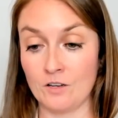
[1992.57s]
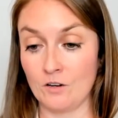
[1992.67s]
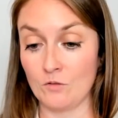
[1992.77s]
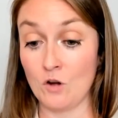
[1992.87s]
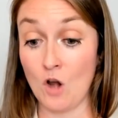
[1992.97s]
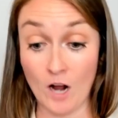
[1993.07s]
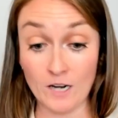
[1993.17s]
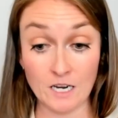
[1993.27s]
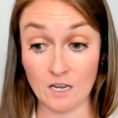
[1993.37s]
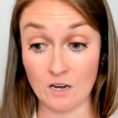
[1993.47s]
not
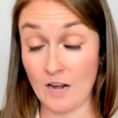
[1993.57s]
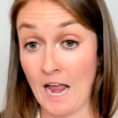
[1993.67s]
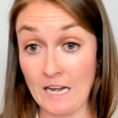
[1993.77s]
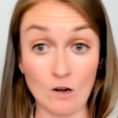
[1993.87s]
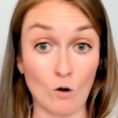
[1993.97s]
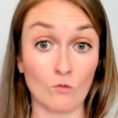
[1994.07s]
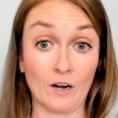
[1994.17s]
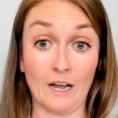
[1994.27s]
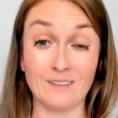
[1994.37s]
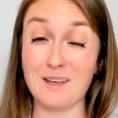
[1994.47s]
taking on any
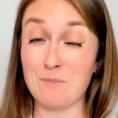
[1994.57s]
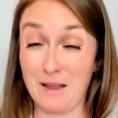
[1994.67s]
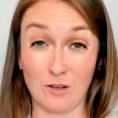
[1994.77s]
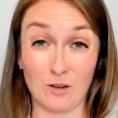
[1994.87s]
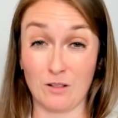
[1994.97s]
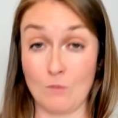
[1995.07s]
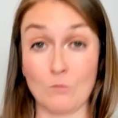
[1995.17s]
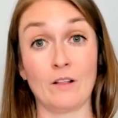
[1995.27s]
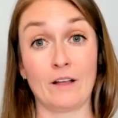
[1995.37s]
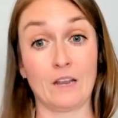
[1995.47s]
overhead, they might look a lot
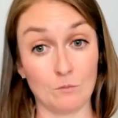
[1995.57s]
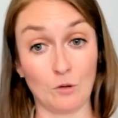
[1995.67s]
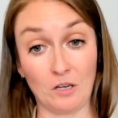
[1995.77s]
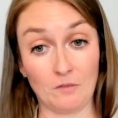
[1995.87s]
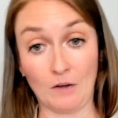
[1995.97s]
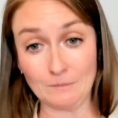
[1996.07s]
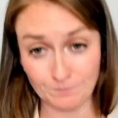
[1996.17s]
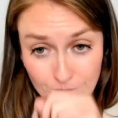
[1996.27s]
more like an employee, right?